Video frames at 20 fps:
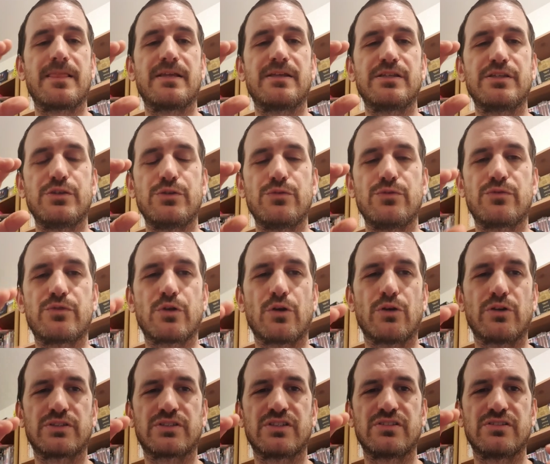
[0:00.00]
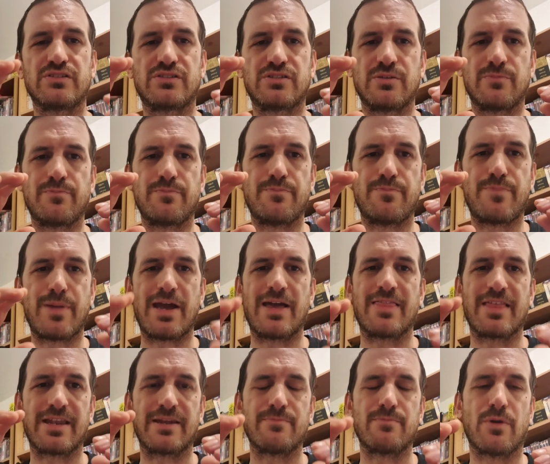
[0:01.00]
you've got to bear
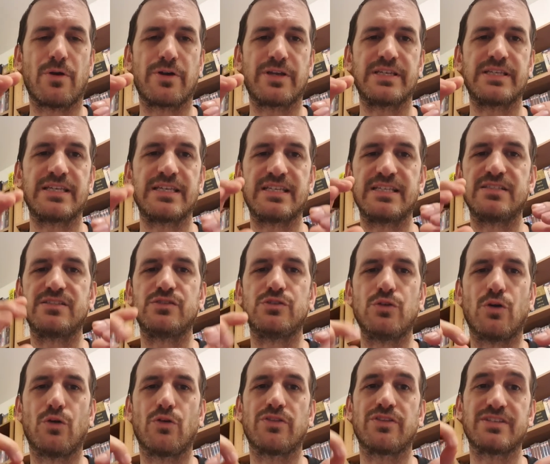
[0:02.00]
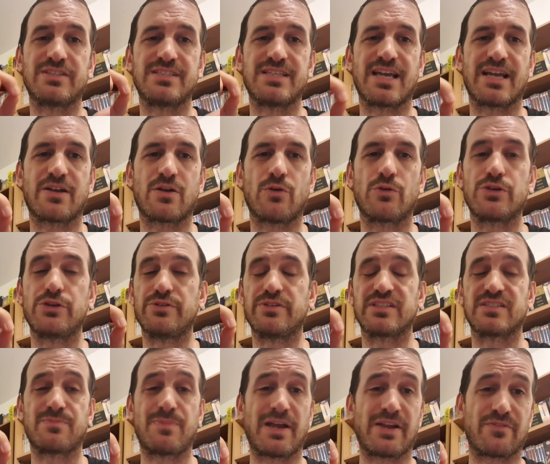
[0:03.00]
that in mind. It is not the decor
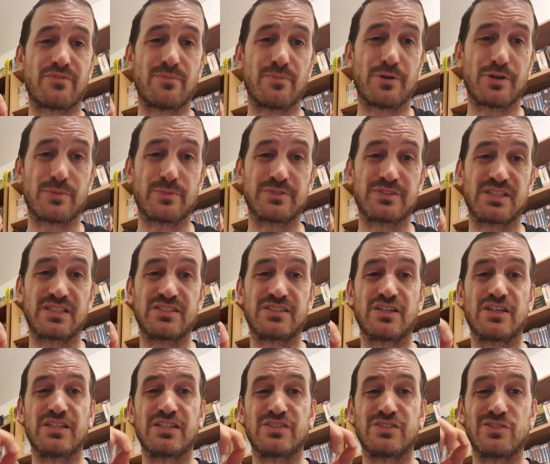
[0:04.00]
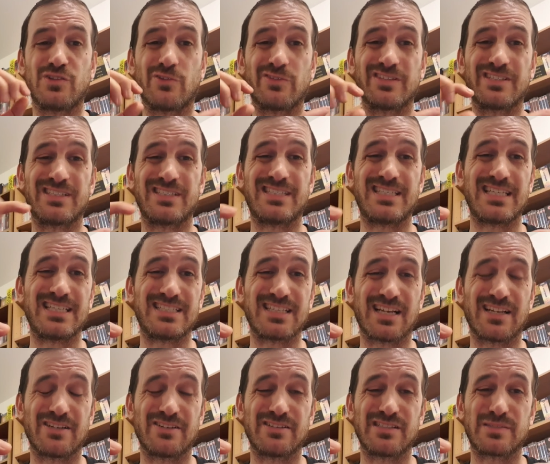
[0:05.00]
expect from Pokemon Center. It's not the
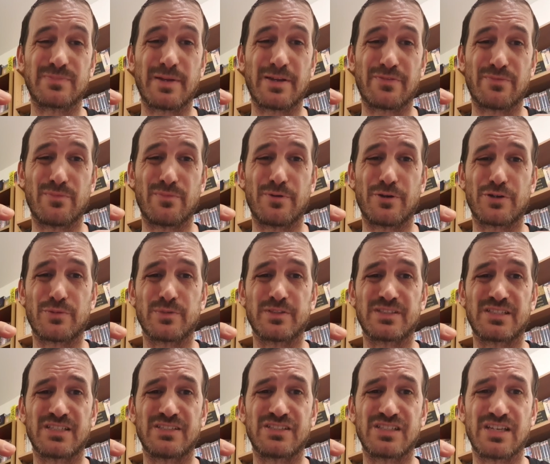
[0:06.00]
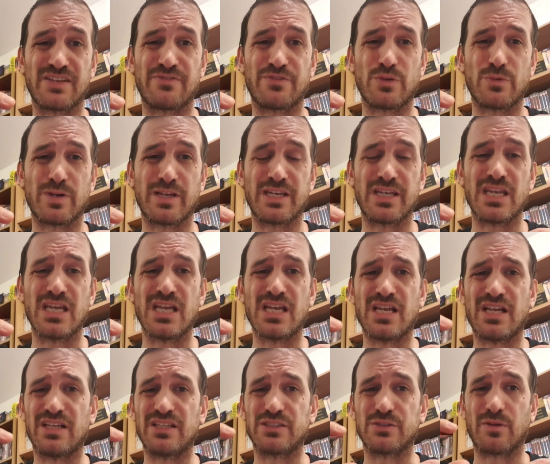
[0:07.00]
detail you'd expect from Pokemon Center if you went
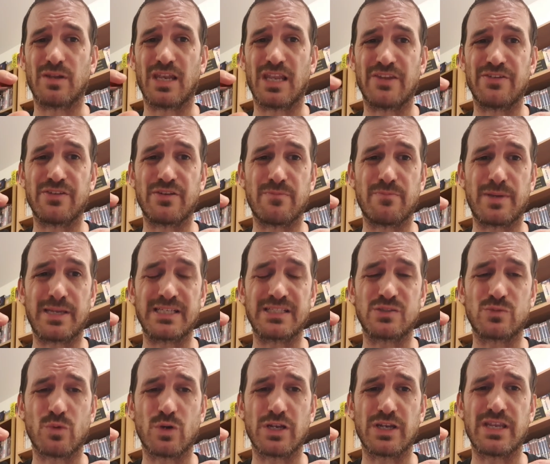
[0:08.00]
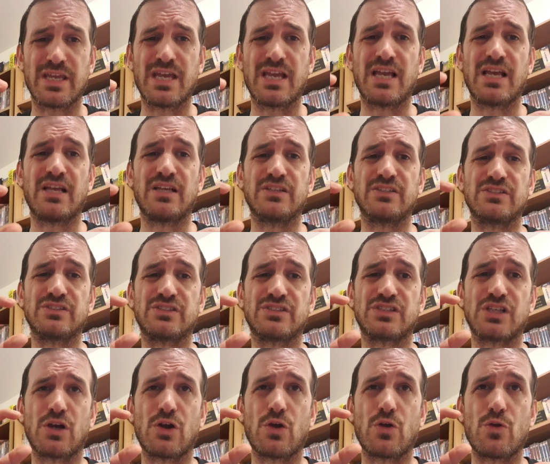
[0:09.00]
to a London-based one.
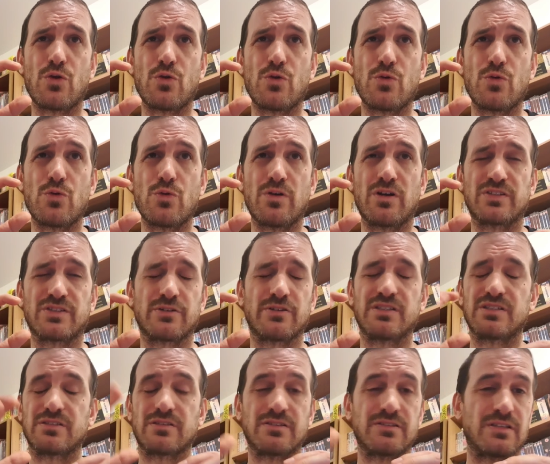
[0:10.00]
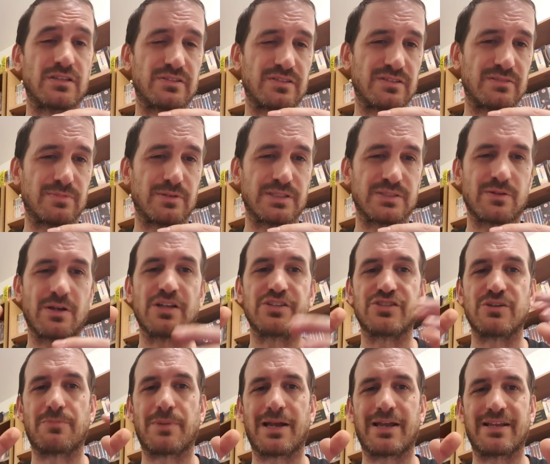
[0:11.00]
So, uh, sorry, sorry, London-based one, a,
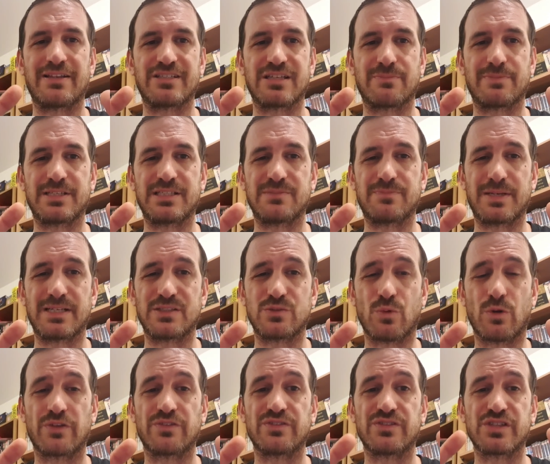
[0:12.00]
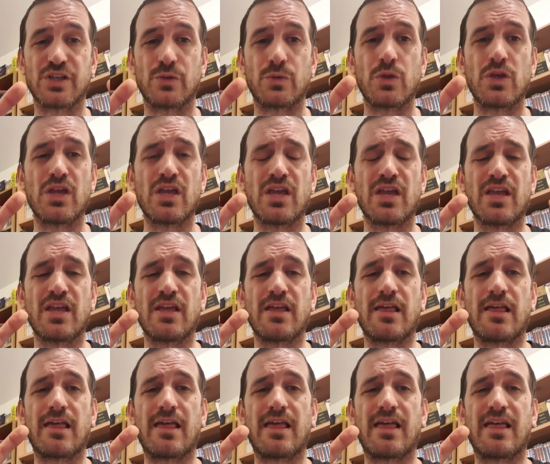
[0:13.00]
Japan, a Japanese-based one. So
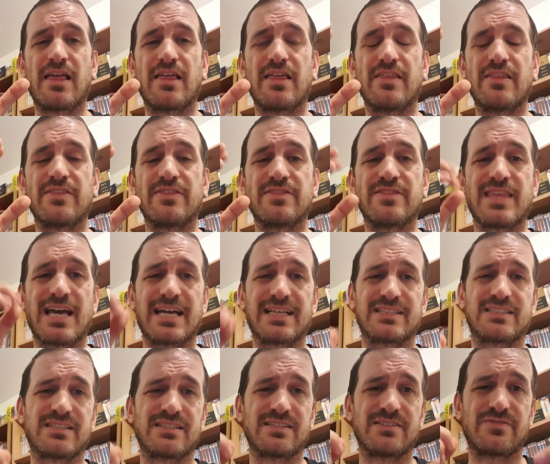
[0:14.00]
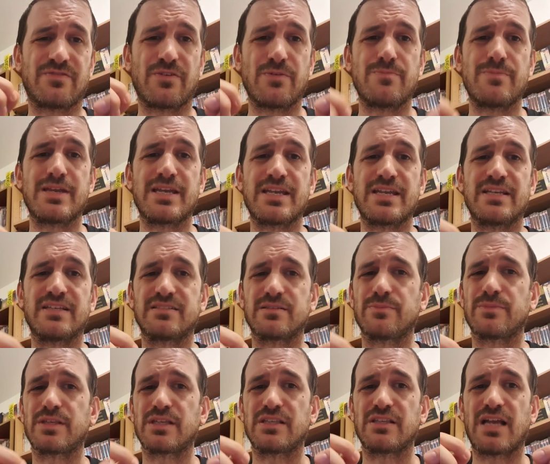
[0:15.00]
that, for me, is
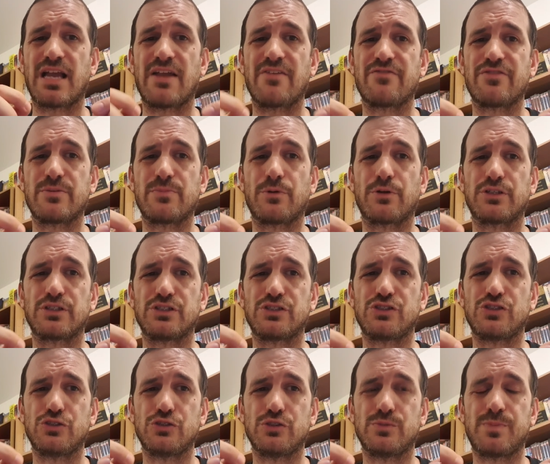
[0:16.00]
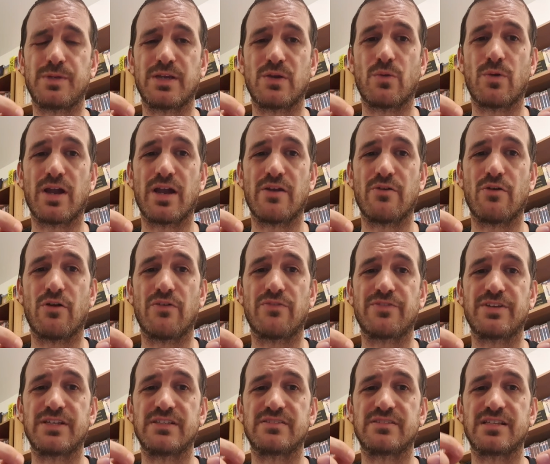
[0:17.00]
something that everybody should be aware of,
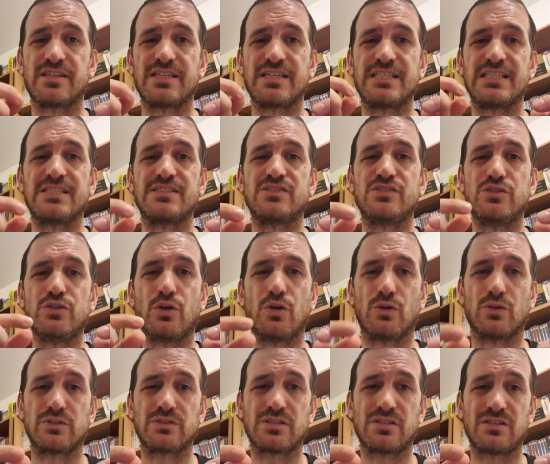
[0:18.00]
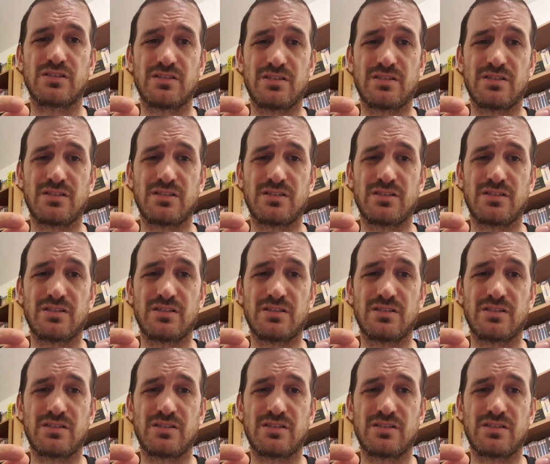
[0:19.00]
is that it is not,